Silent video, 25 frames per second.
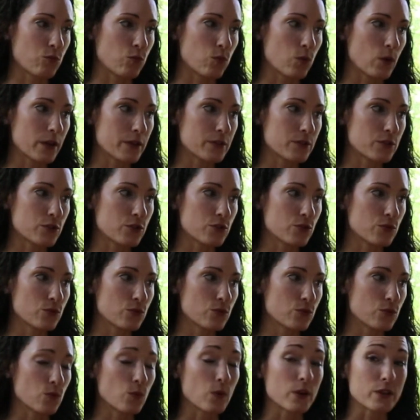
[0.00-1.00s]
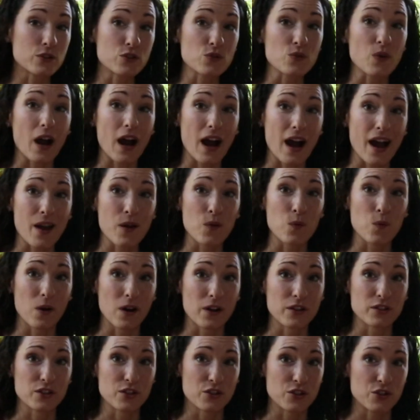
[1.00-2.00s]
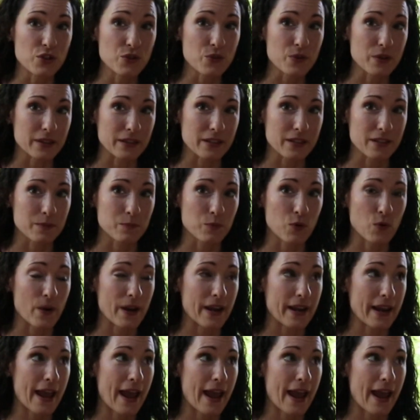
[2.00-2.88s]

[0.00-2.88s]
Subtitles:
what do I want to do at this point?